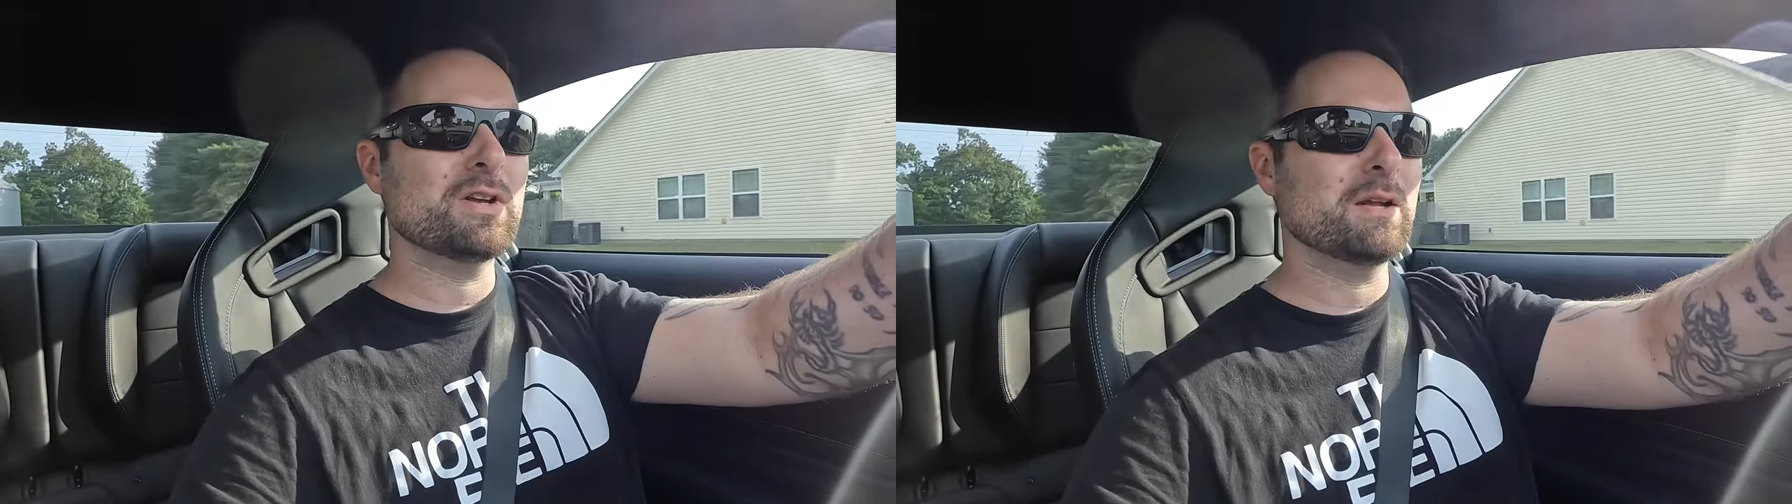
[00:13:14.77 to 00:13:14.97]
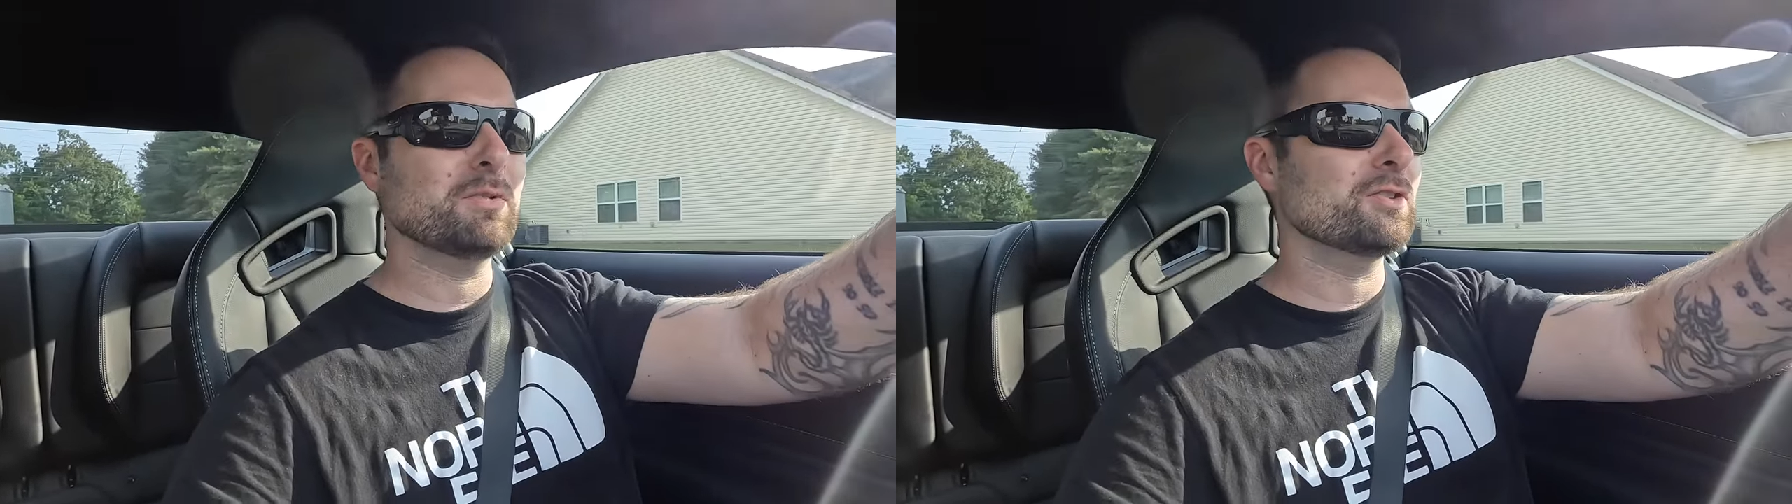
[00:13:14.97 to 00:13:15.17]

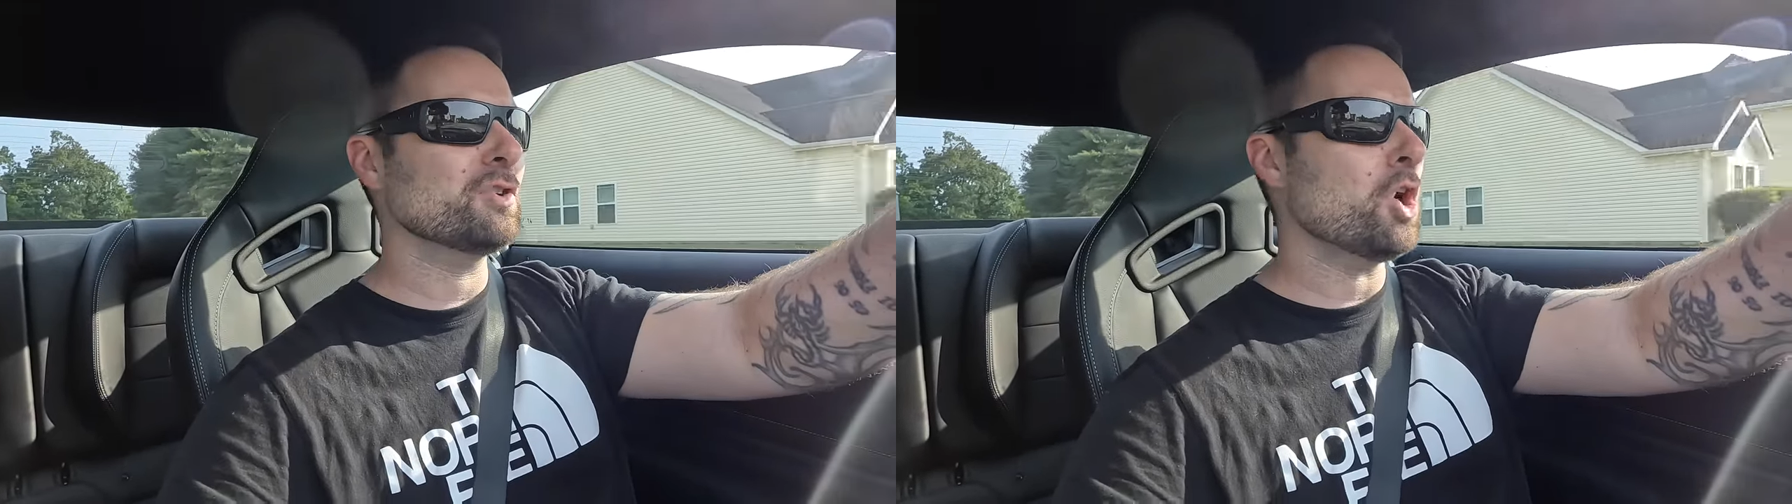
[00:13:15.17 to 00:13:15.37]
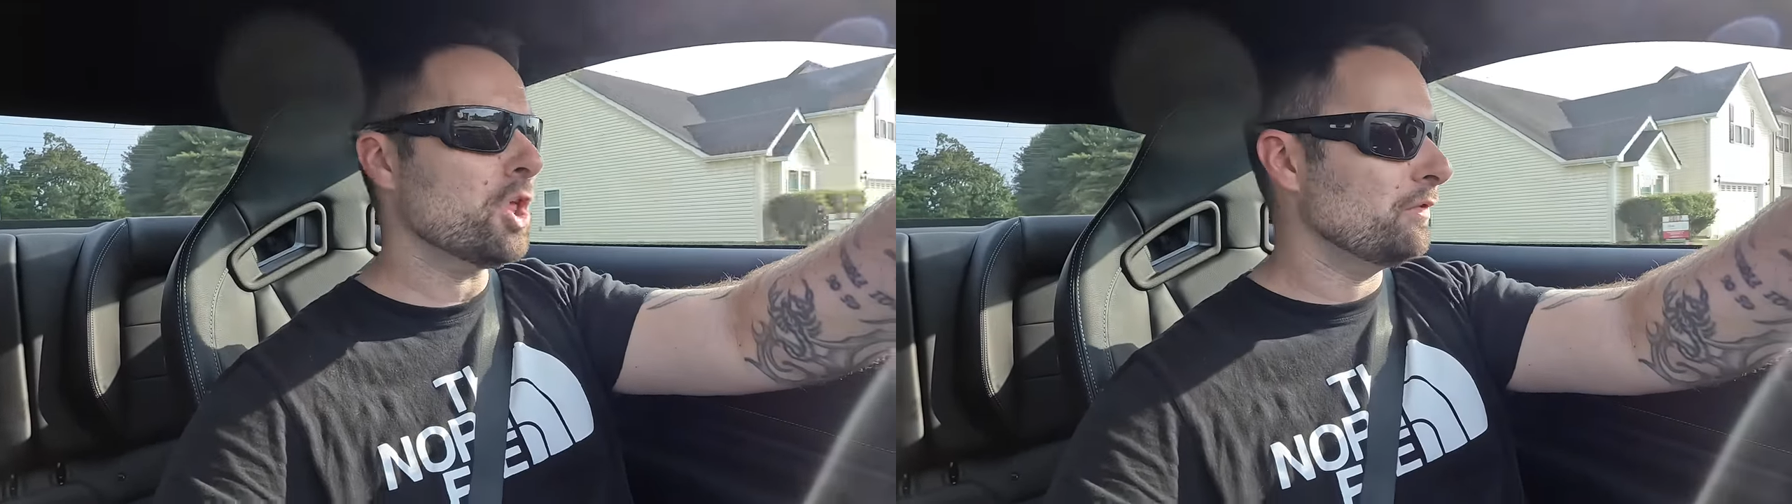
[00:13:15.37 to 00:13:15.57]
God bless
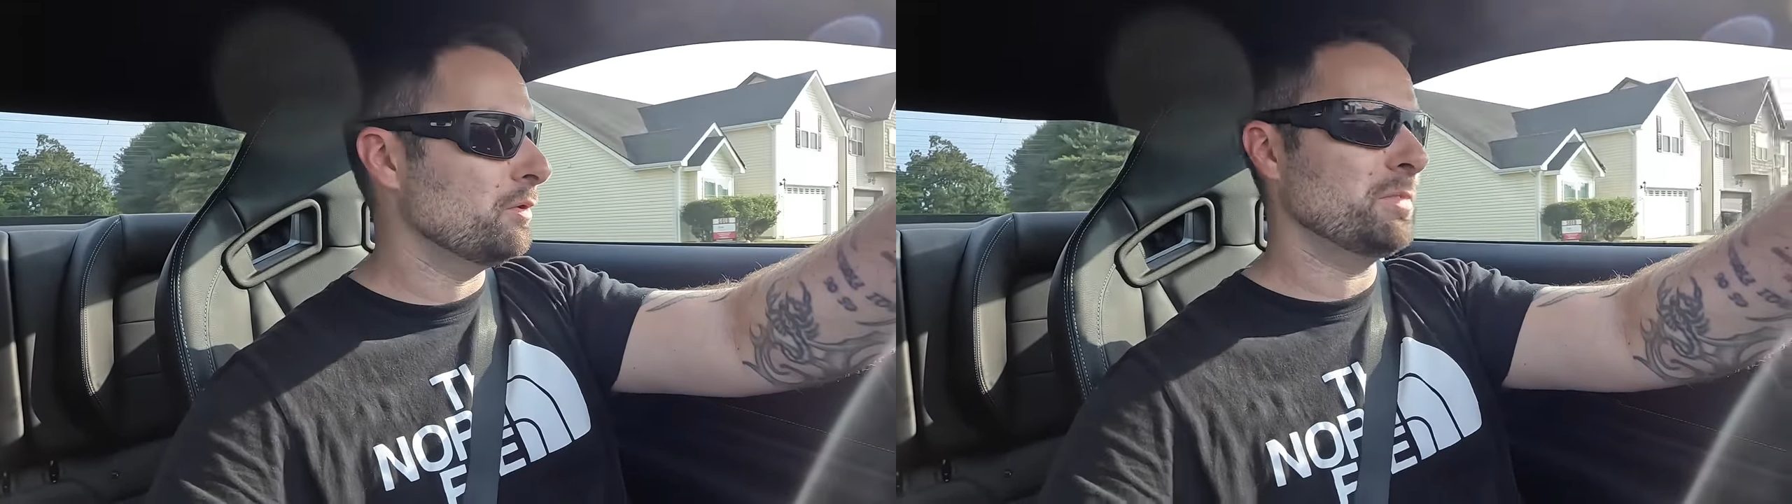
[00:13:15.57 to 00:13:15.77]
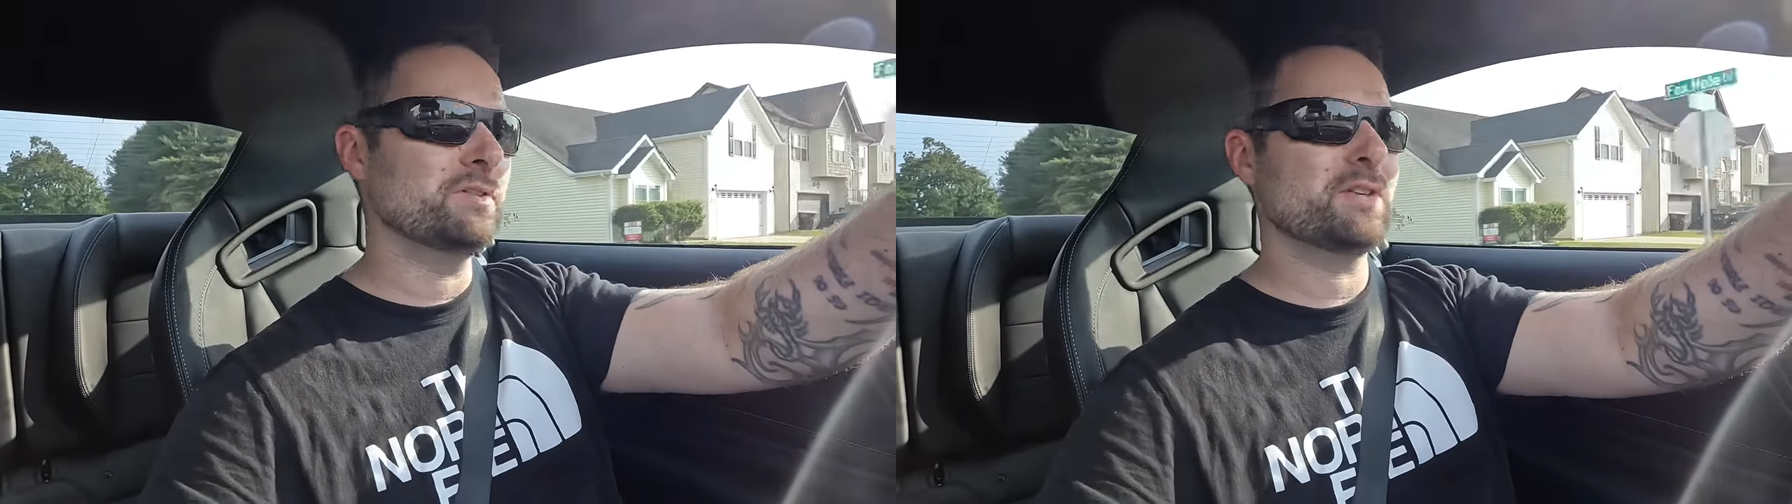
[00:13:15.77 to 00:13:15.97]
all of you. Be